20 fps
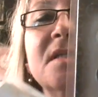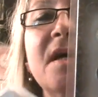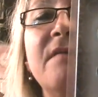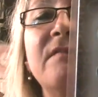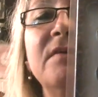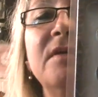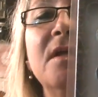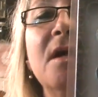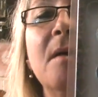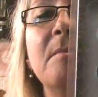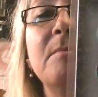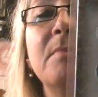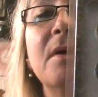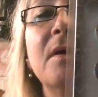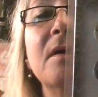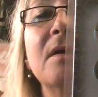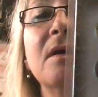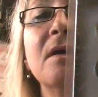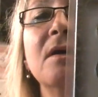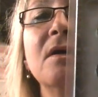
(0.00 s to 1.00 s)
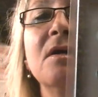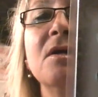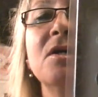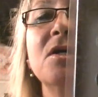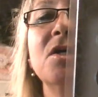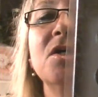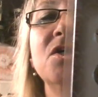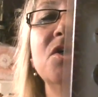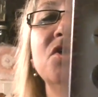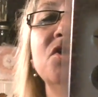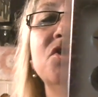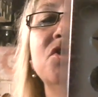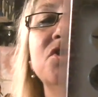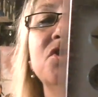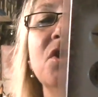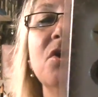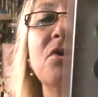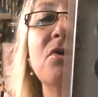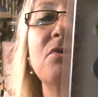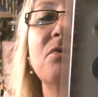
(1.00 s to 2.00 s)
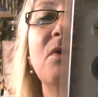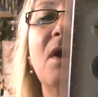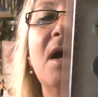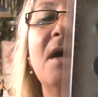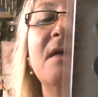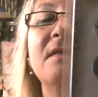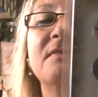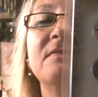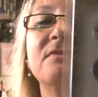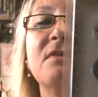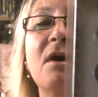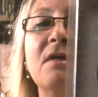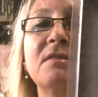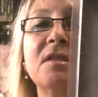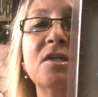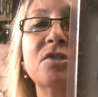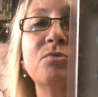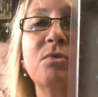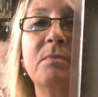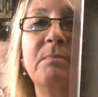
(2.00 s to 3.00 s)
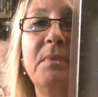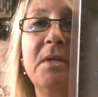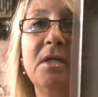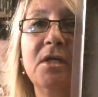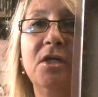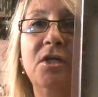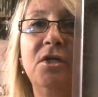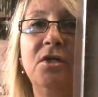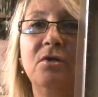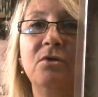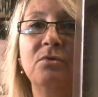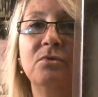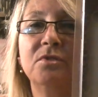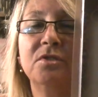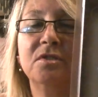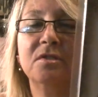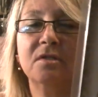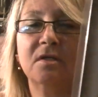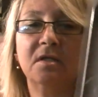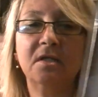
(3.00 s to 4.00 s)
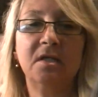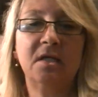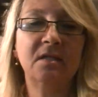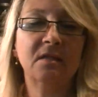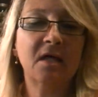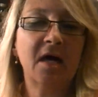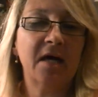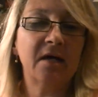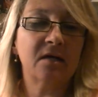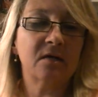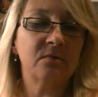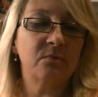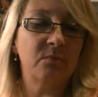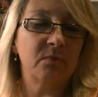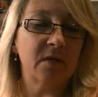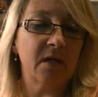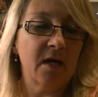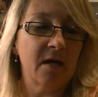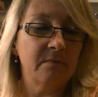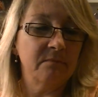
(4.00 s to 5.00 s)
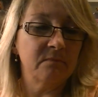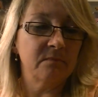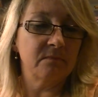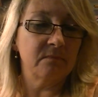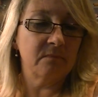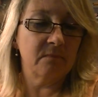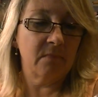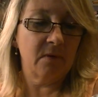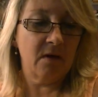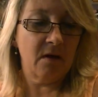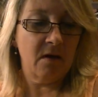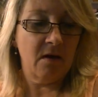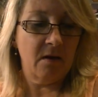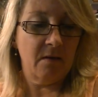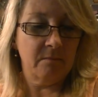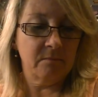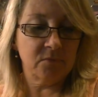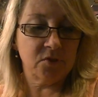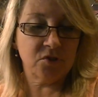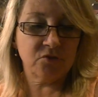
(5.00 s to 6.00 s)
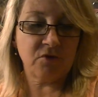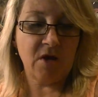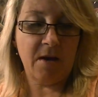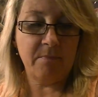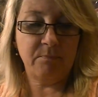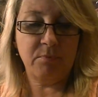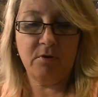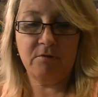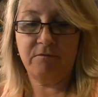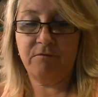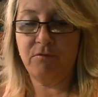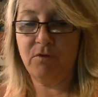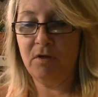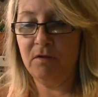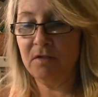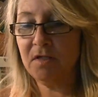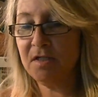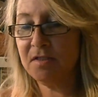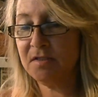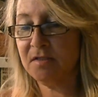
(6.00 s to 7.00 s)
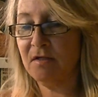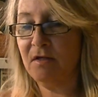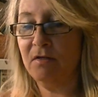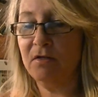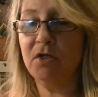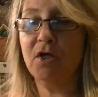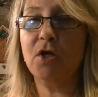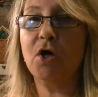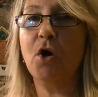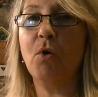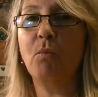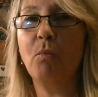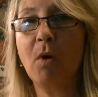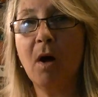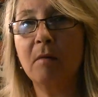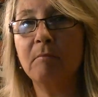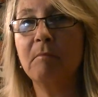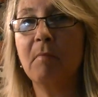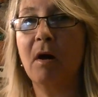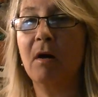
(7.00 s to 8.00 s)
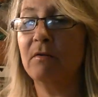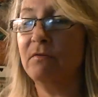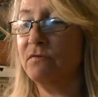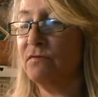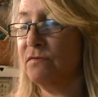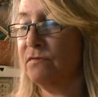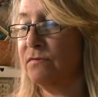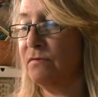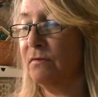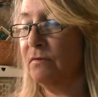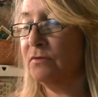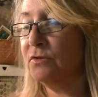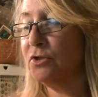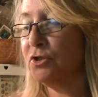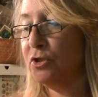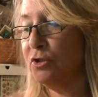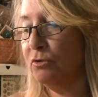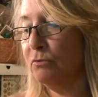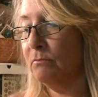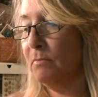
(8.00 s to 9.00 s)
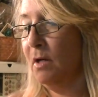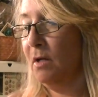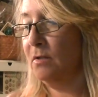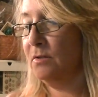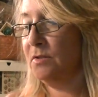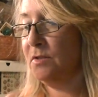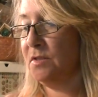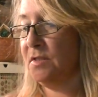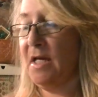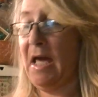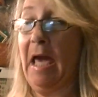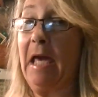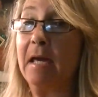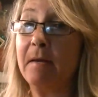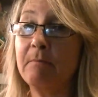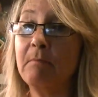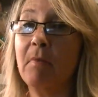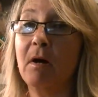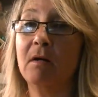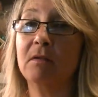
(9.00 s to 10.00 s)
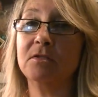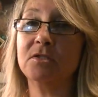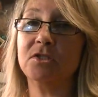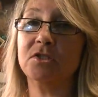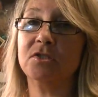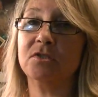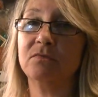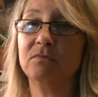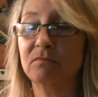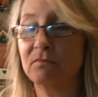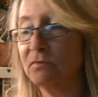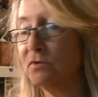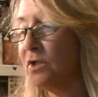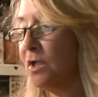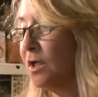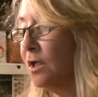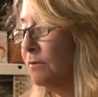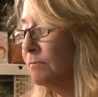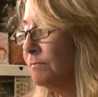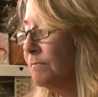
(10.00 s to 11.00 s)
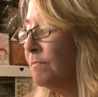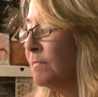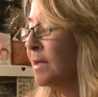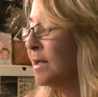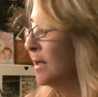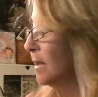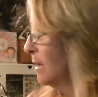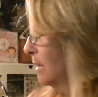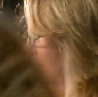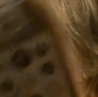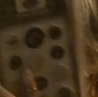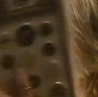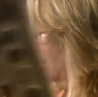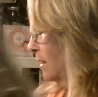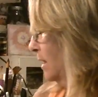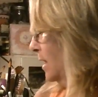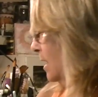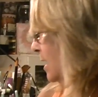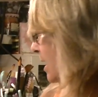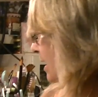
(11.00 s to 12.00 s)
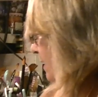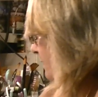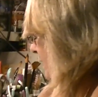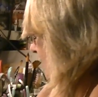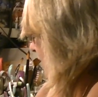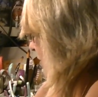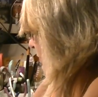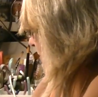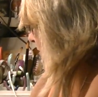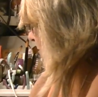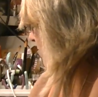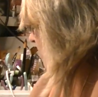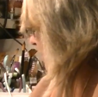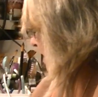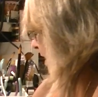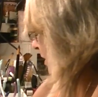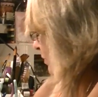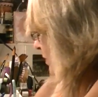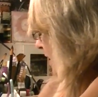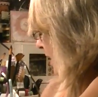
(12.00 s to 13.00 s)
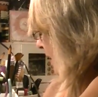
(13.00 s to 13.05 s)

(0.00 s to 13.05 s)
have a number. So I thought this would be cute in like when I'm scrapbook for Alyssa, you know, 1 month, 2 months, 8 months, you know. That's what I was thinking when